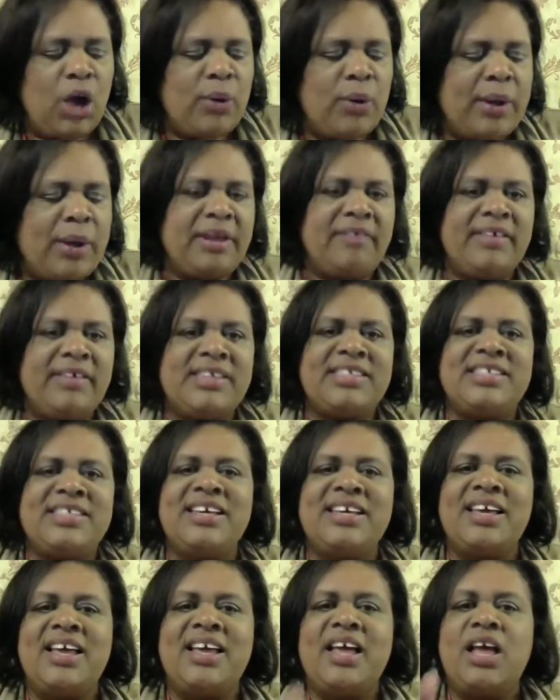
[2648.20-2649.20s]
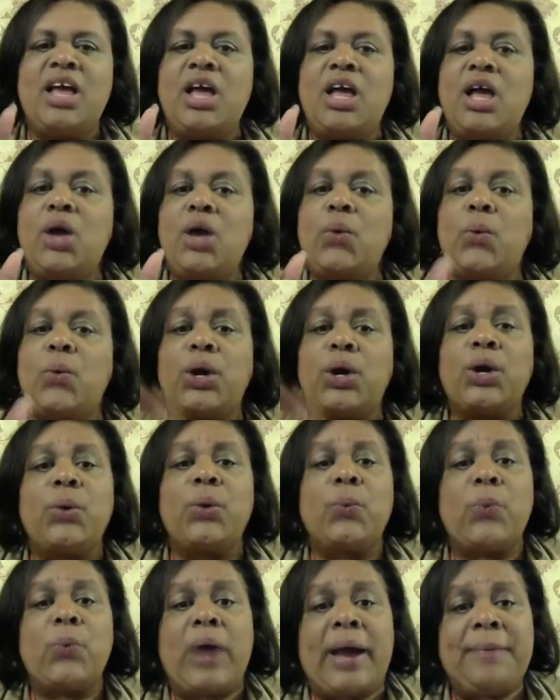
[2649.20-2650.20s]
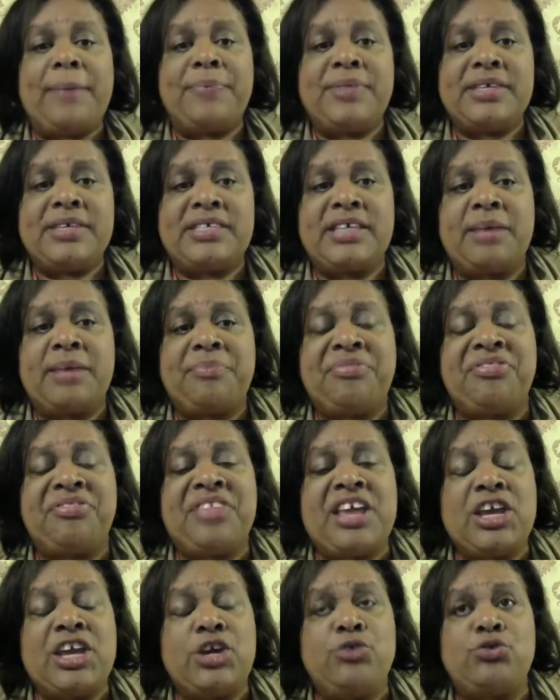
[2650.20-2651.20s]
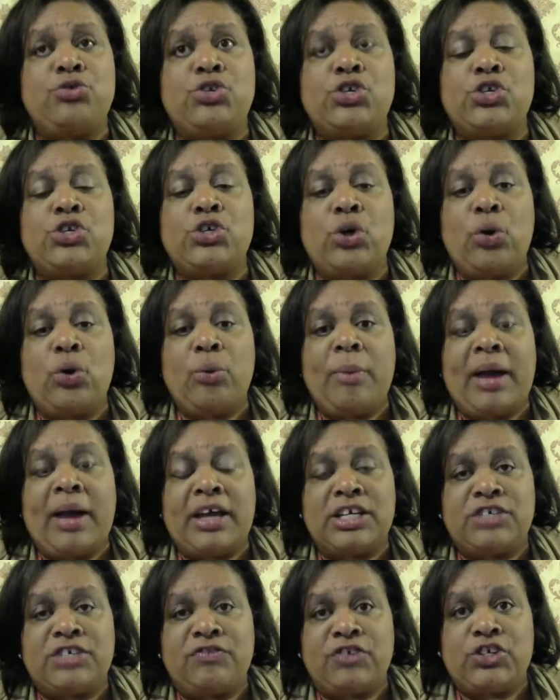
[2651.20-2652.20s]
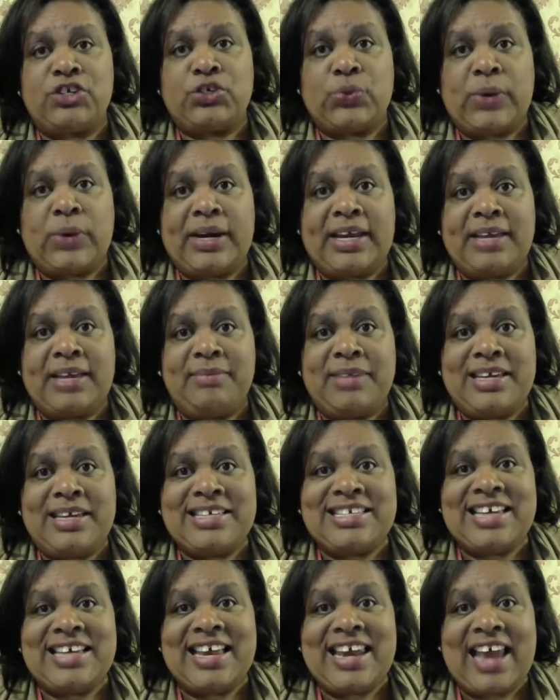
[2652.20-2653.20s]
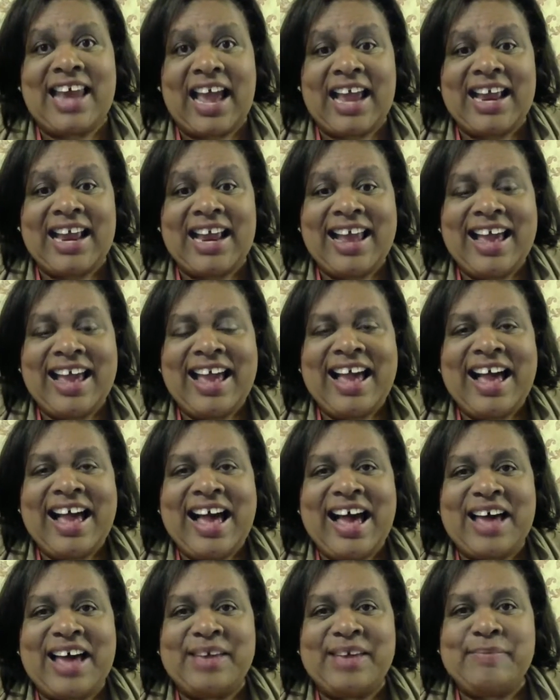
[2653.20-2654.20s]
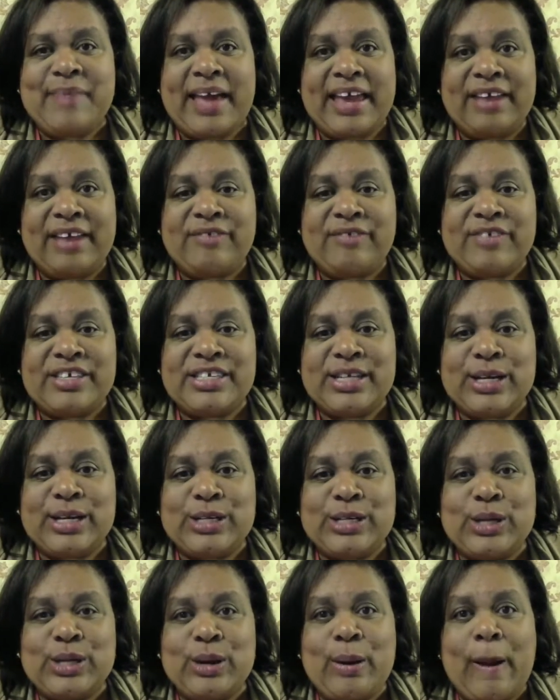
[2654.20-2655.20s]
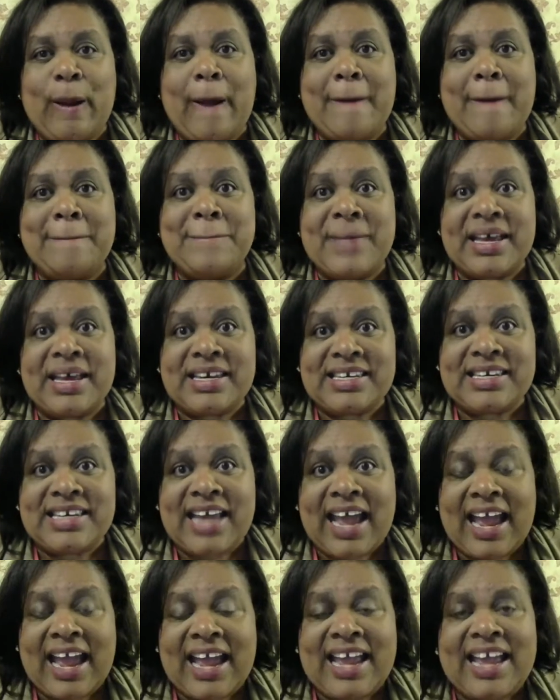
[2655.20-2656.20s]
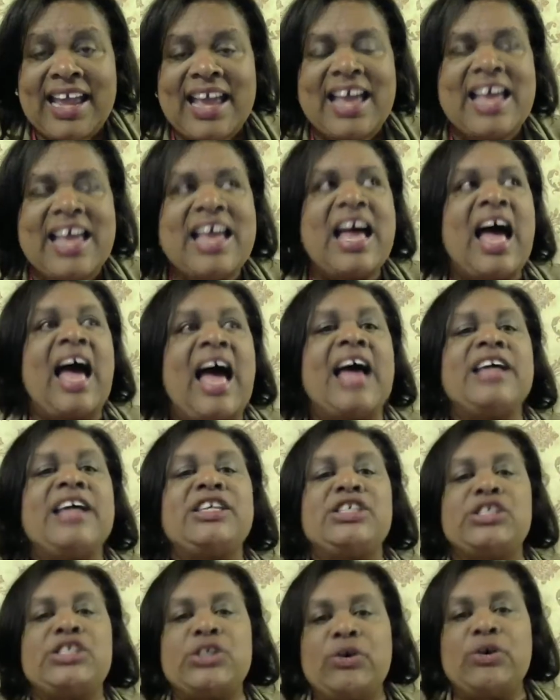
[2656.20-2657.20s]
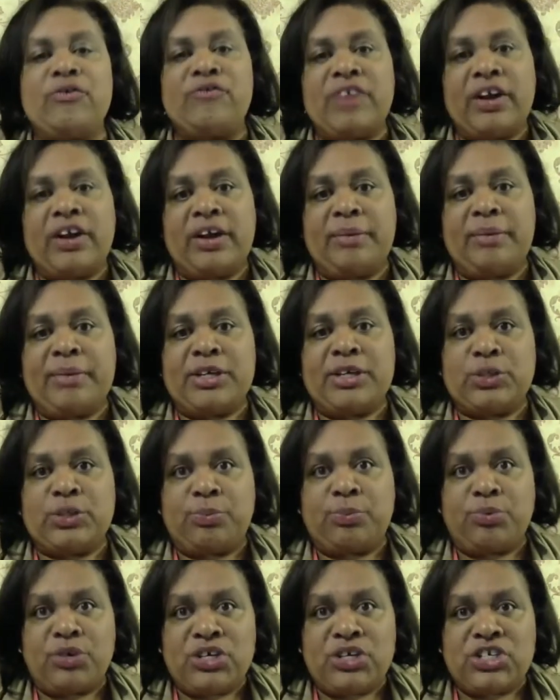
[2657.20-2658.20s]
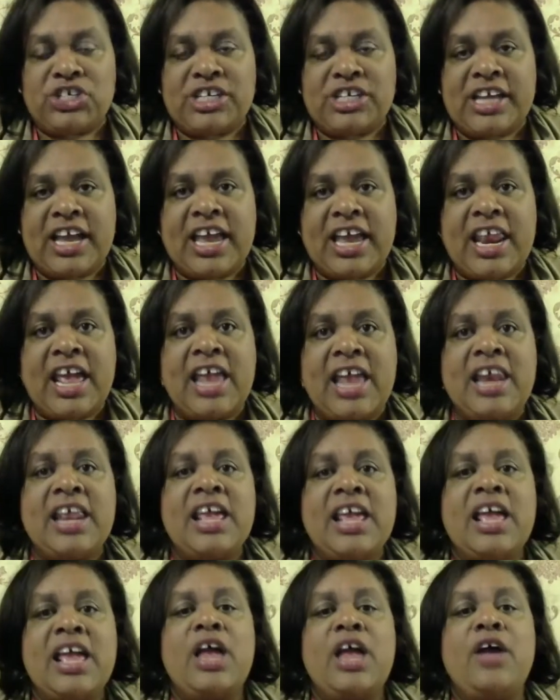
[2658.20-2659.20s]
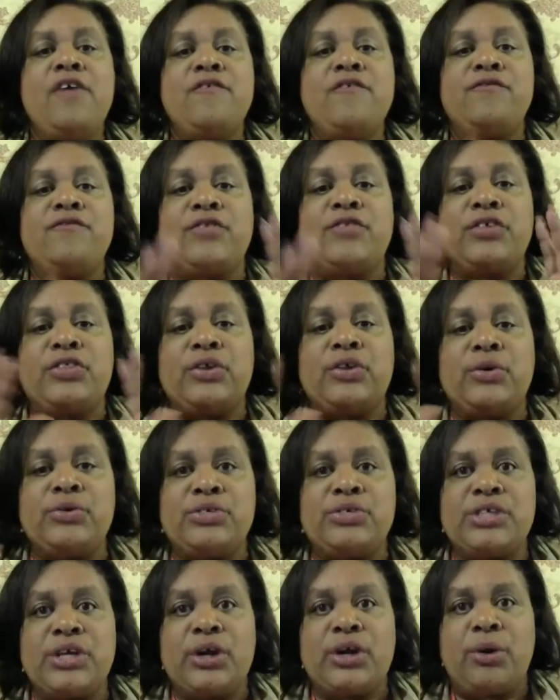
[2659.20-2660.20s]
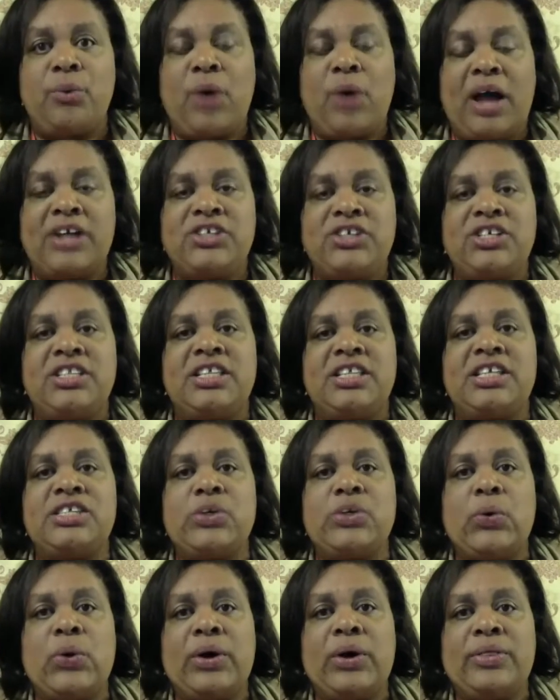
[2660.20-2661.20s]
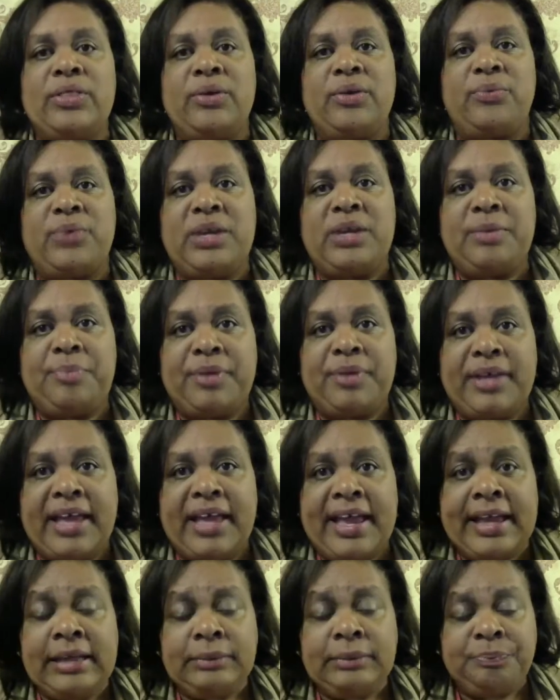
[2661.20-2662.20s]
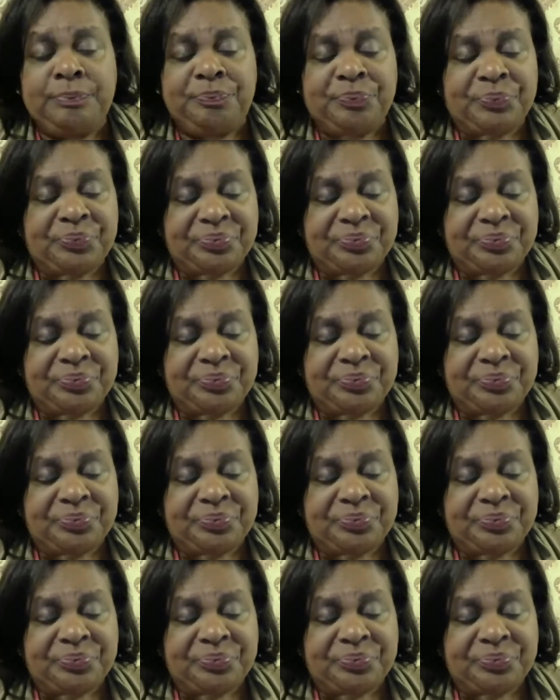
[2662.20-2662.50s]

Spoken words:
All right, beloveds, we're going to wrap this up. Thank you so much for joining me tonight on Manifestation Monday. I so very much appreciate it. For those that are watching this on the replay,